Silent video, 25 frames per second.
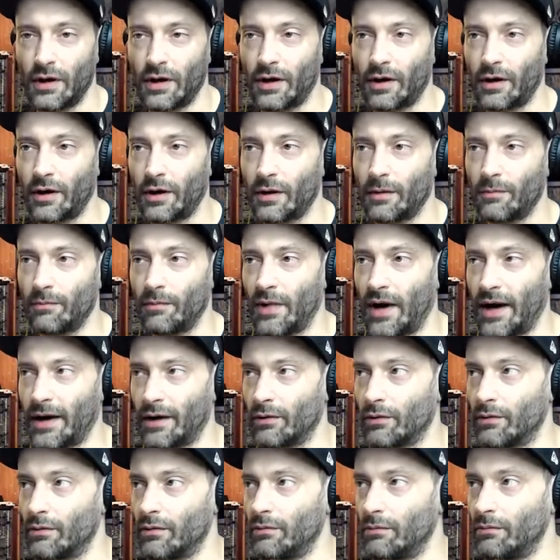Um, I
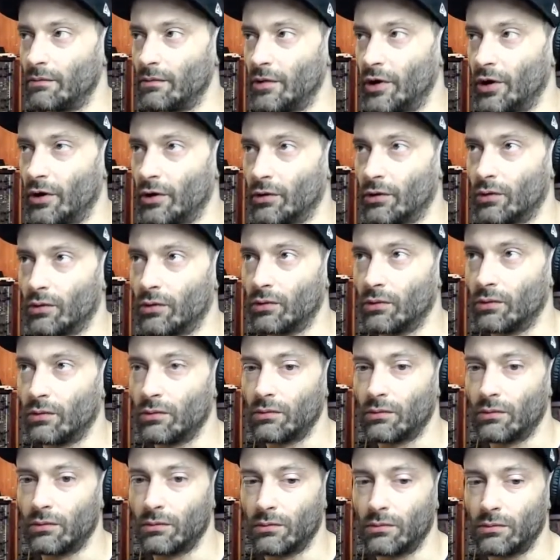don't know
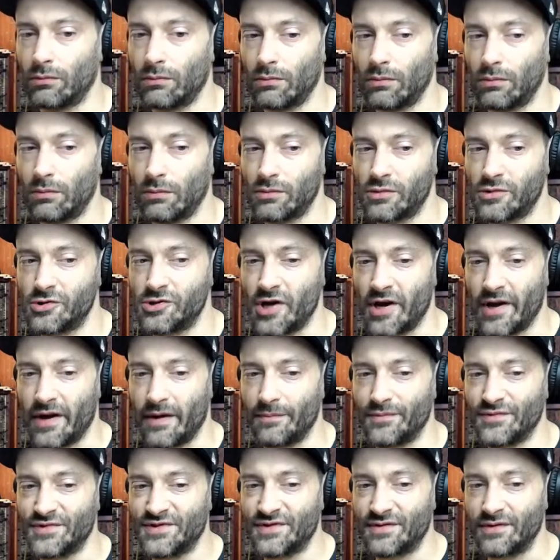
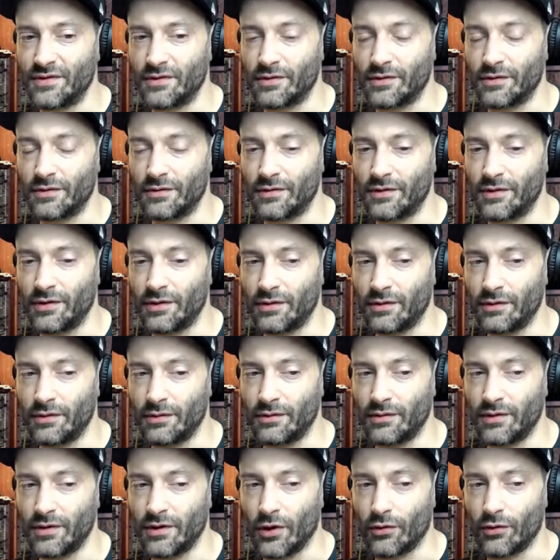James, the
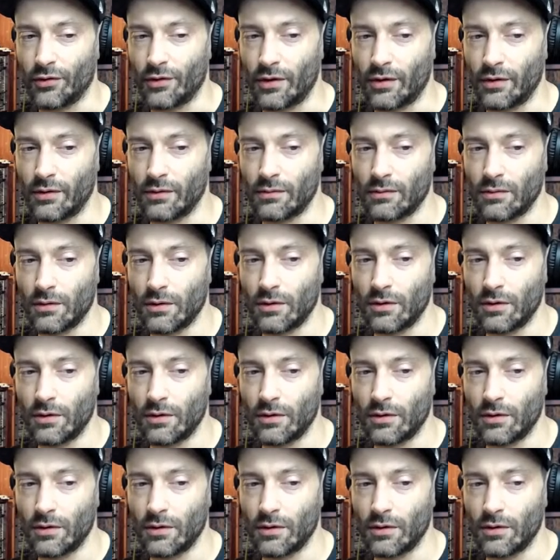the the owner,